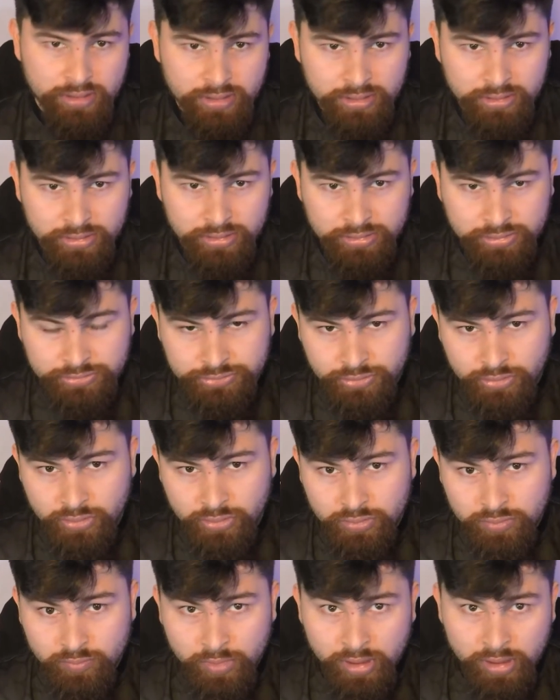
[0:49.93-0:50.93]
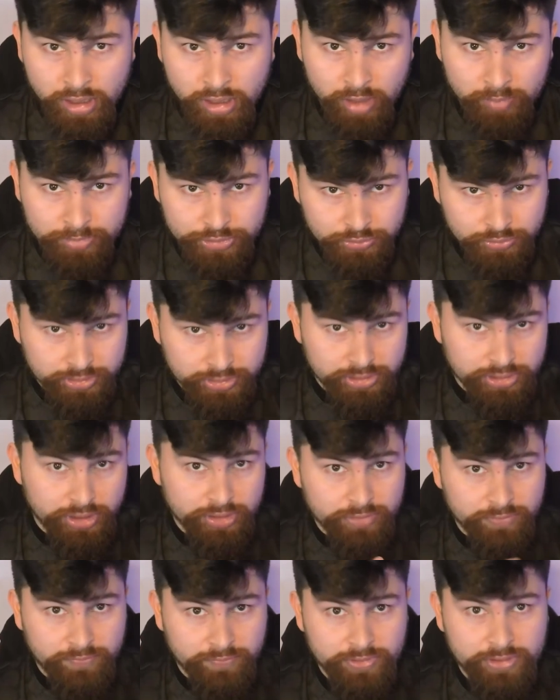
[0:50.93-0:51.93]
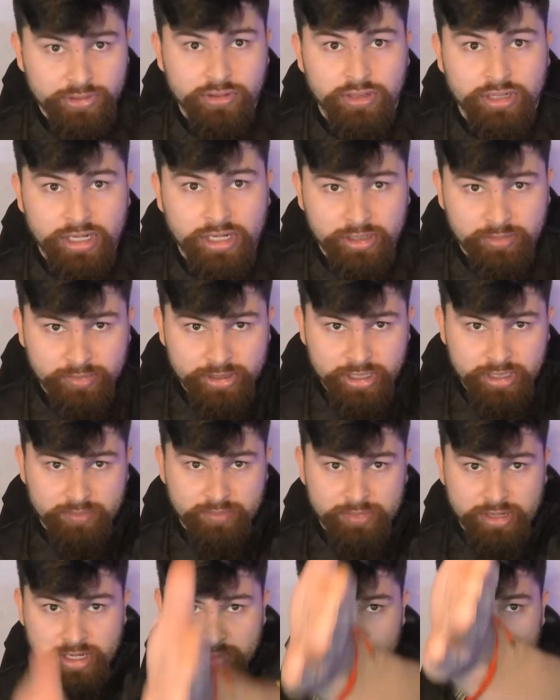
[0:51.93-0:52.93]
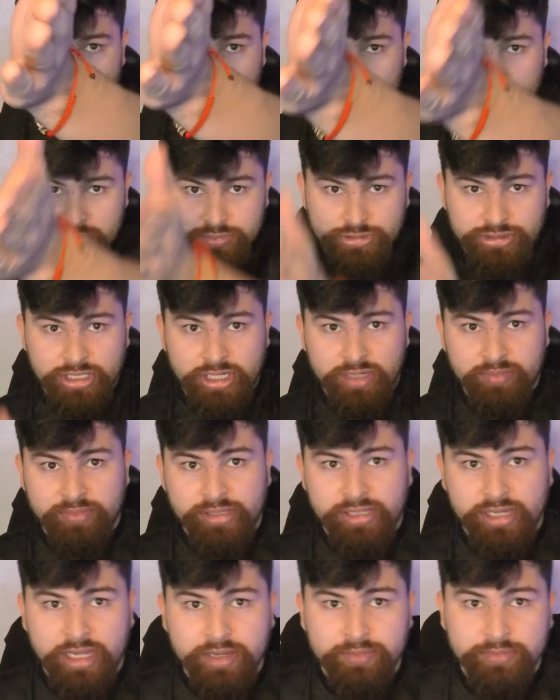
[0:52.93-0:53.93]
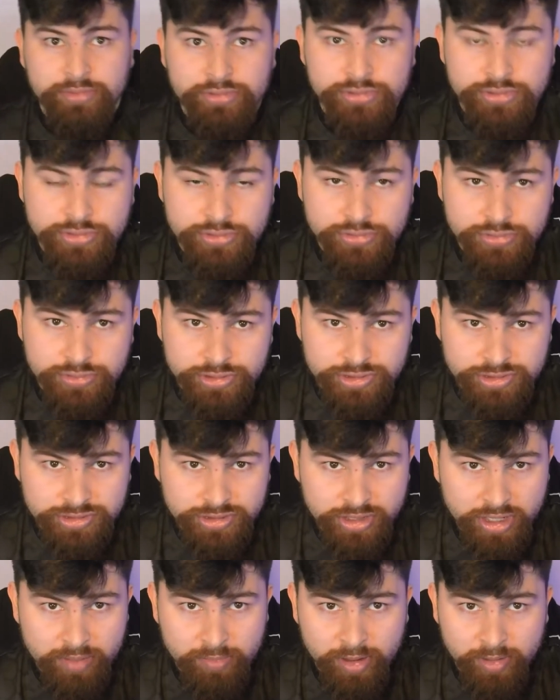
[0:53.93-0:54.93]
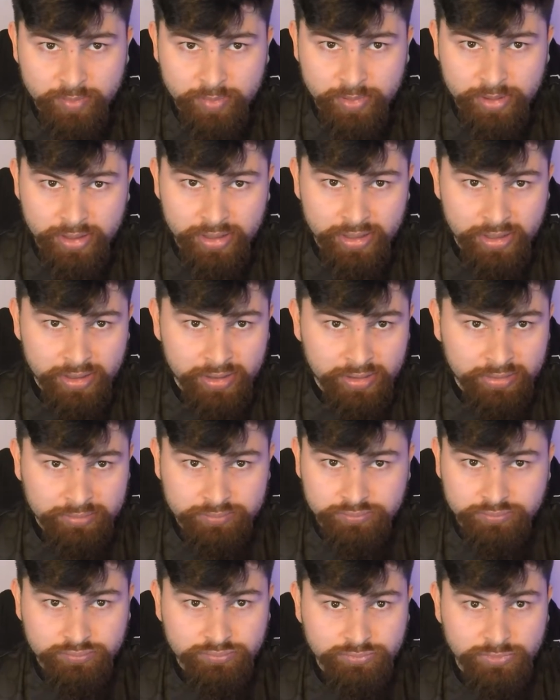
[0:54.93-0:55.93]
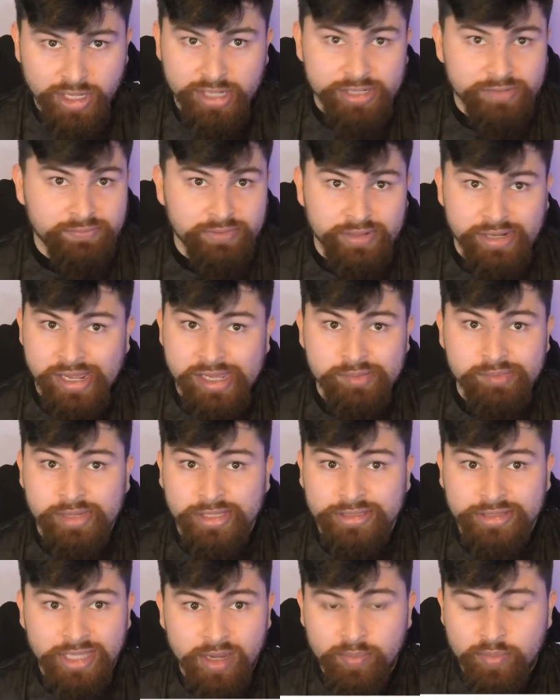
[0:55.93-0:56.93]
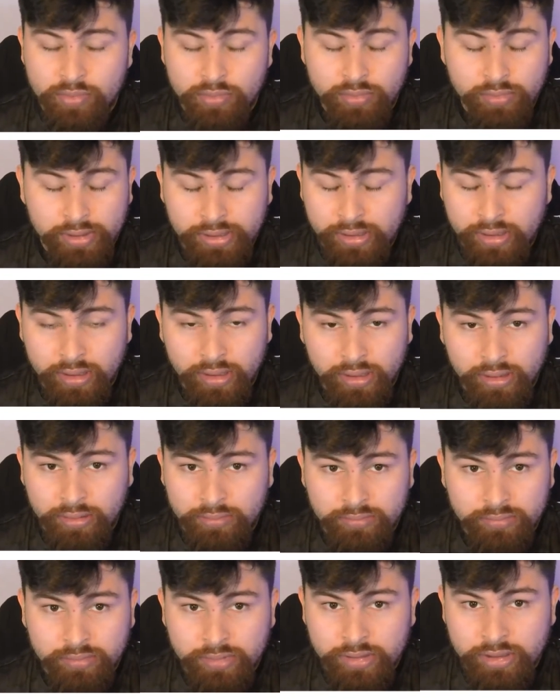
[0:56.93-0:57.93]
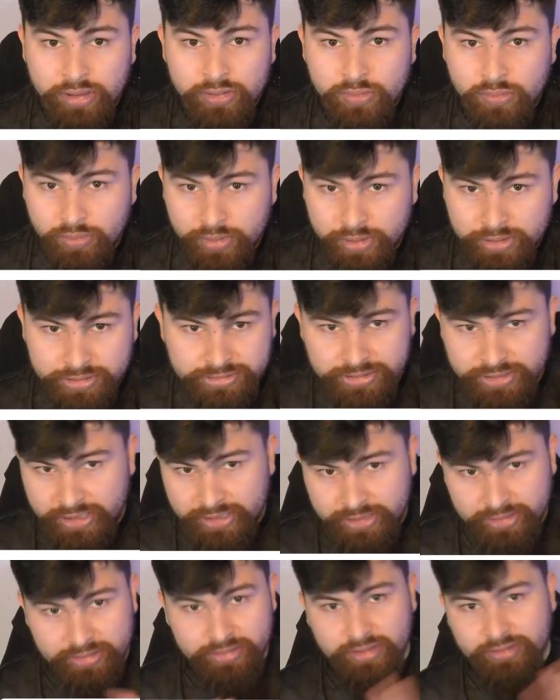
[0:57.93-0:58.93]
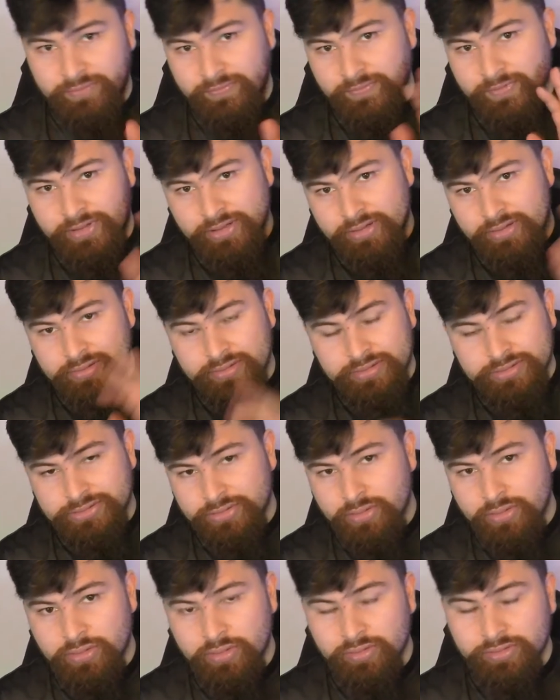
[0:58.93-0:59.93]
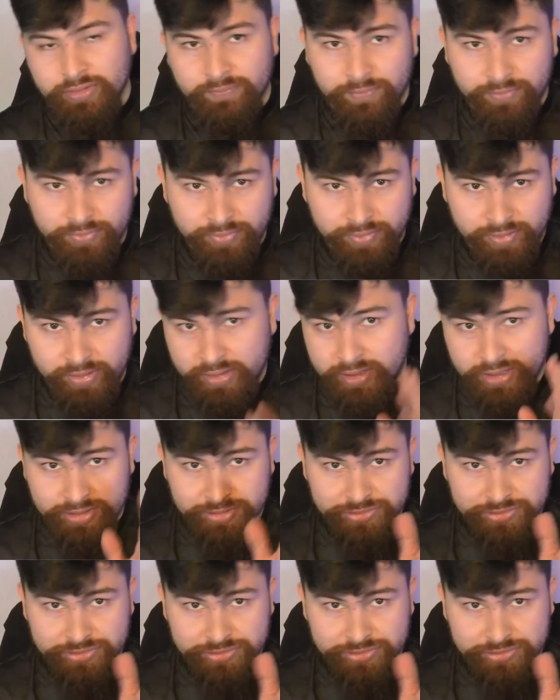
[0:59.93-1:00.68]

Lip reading: So I'll be doing another video on how to become a pull-up shot, being able to just come up and not even aim at that point, and we'll get into that in another video. It's a whole different thing, as